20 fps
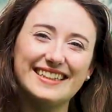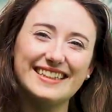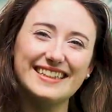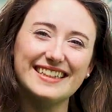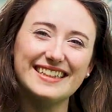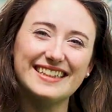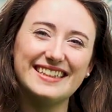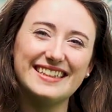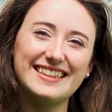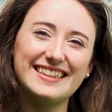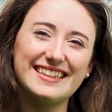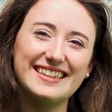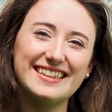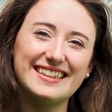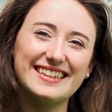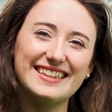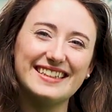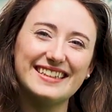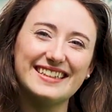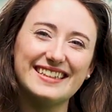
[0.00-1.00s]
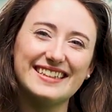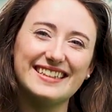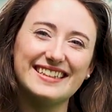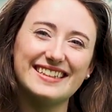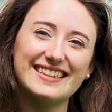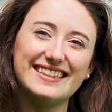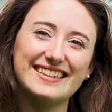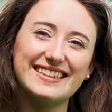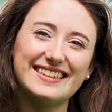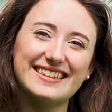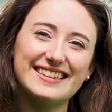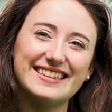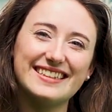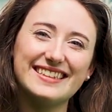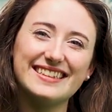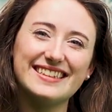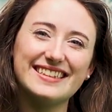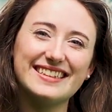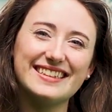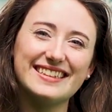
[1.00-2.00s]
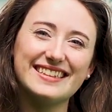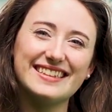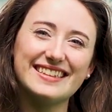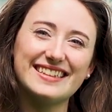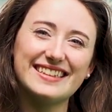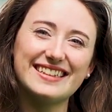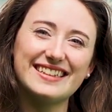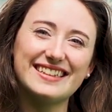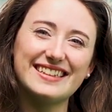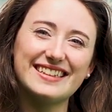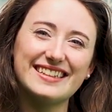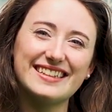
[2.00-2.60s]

No words are spoken by the person on screen.